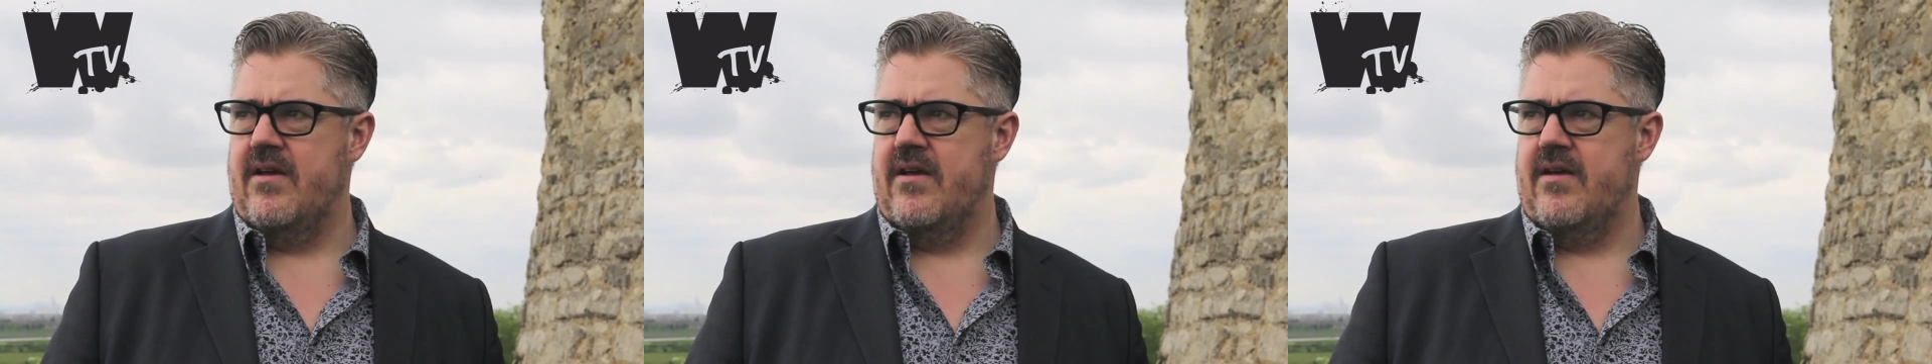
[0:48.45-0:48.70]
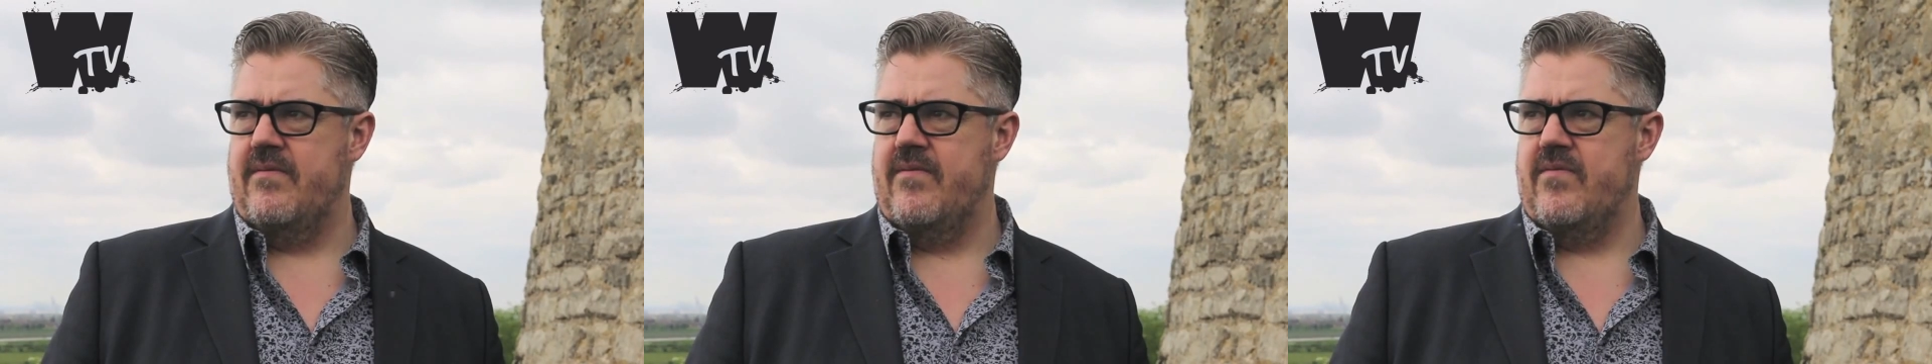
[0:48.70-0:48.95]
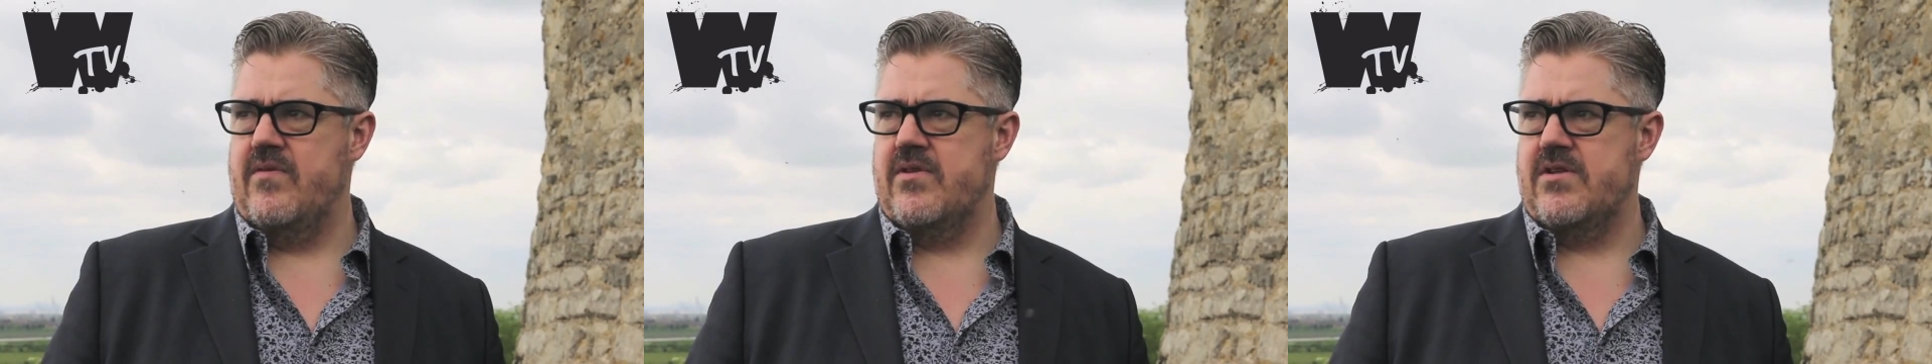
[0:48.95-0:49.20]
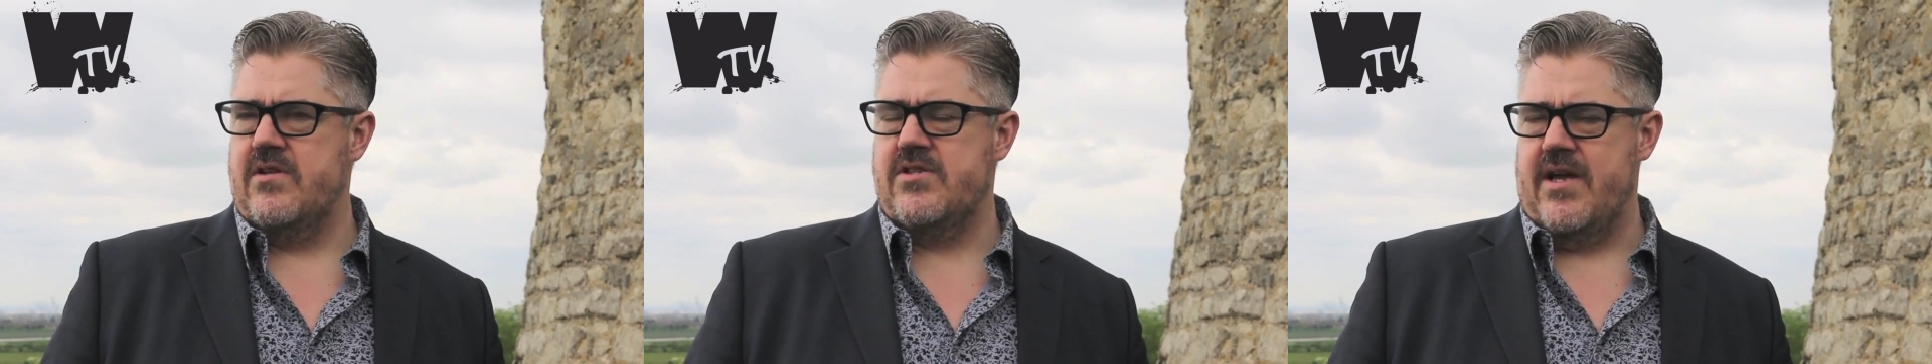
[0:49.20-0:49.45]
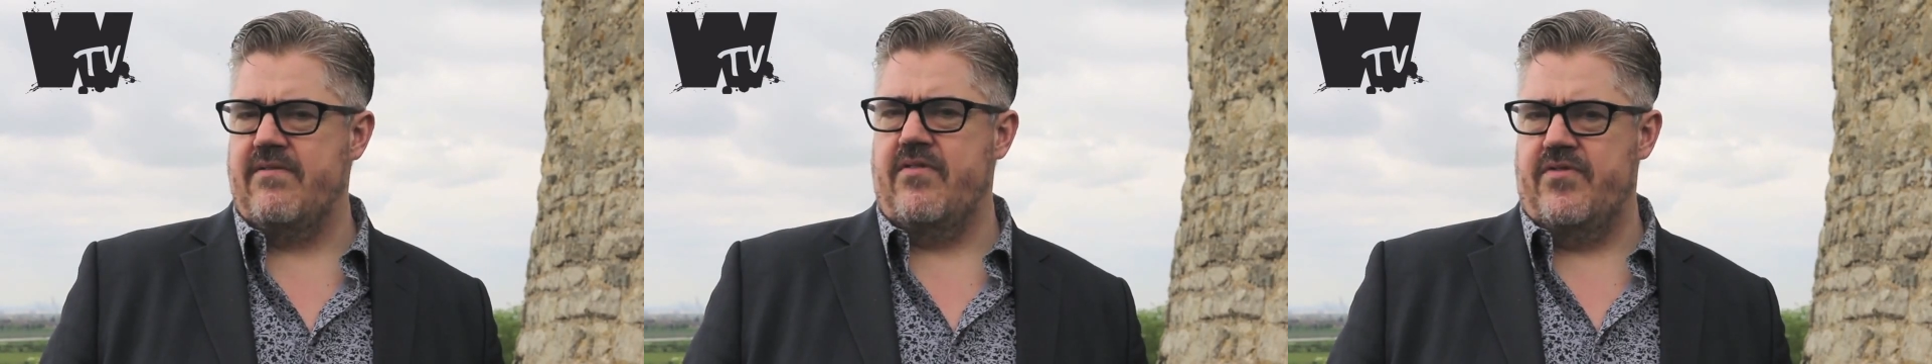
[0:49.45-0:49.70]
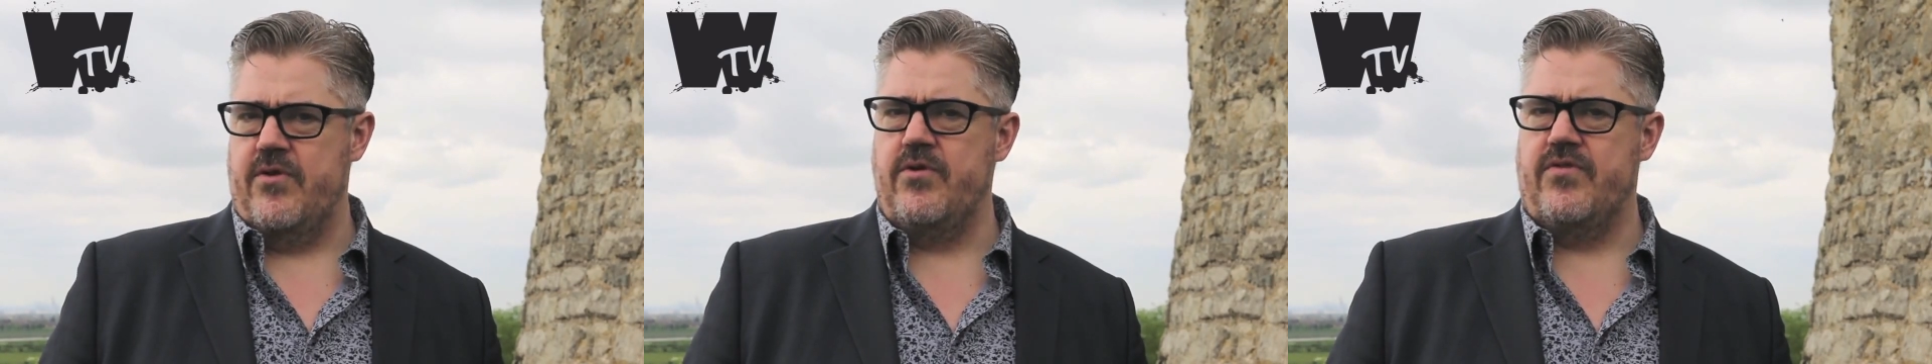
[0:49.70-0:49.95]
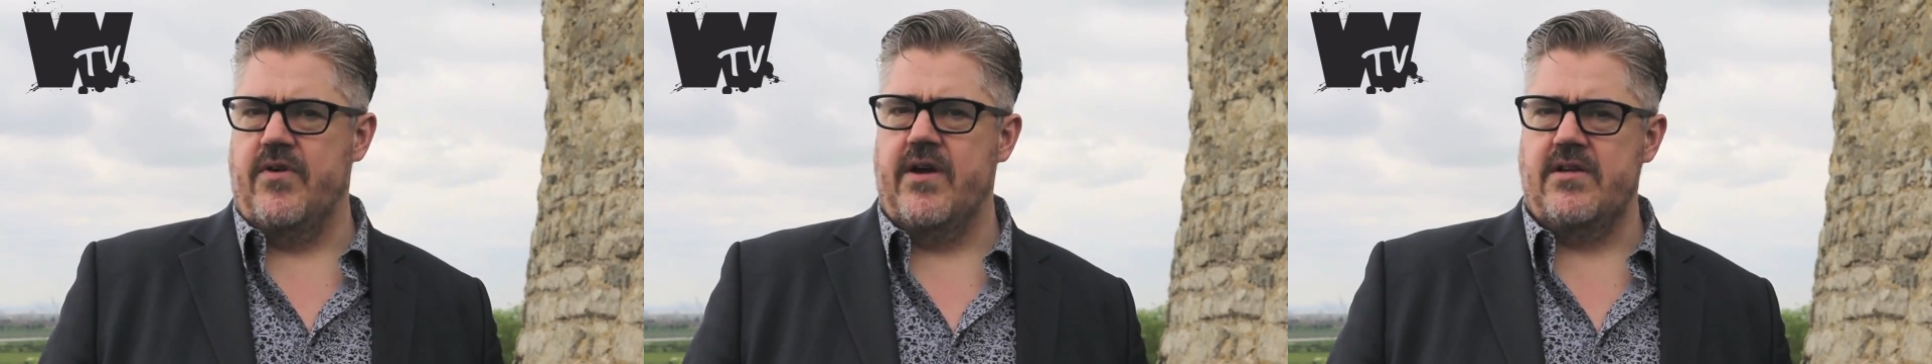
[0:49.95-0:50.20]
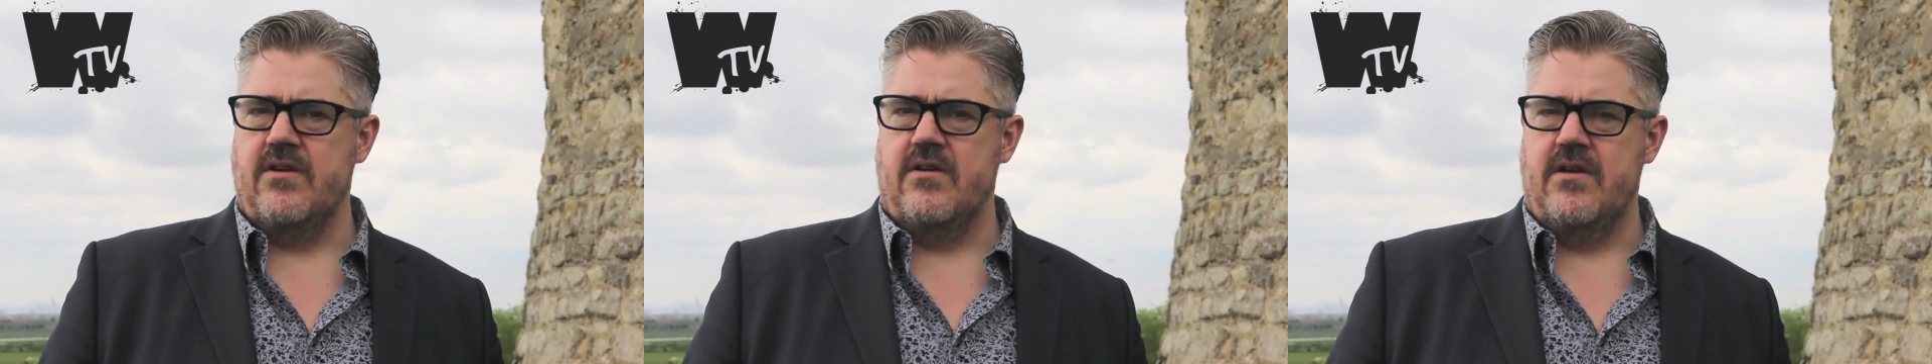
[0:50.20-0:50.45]
Um, to have a food
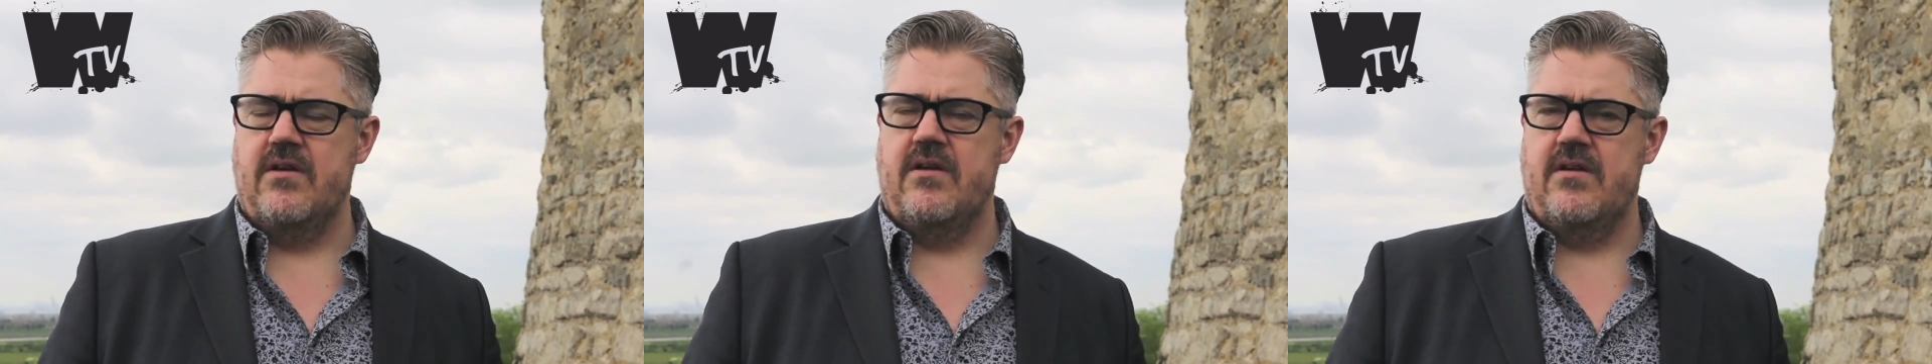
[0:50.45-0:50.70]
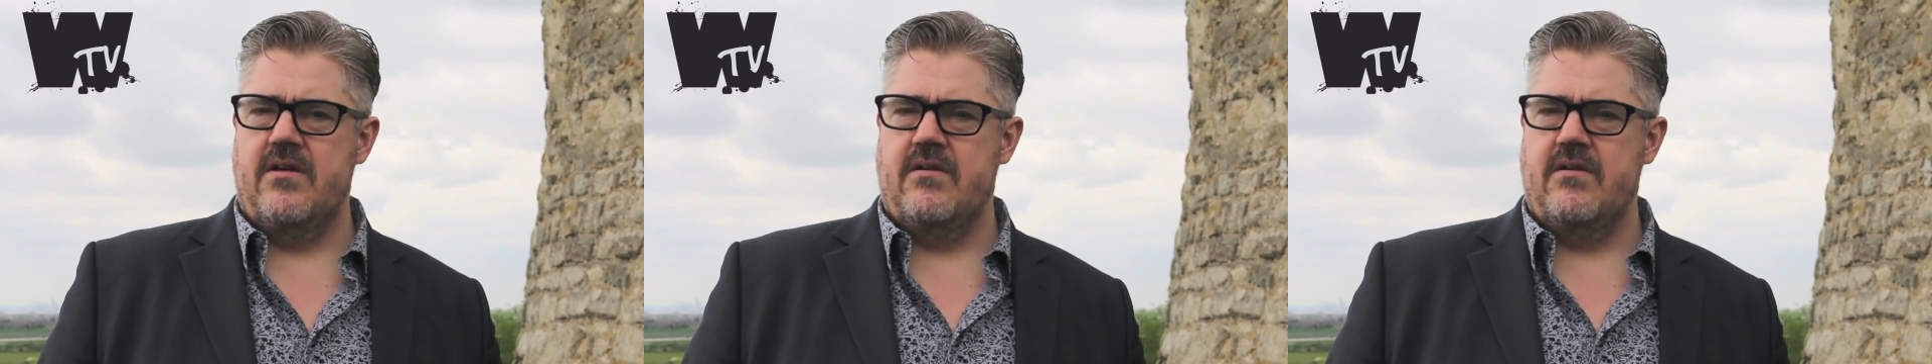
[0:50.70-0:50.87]
fight on a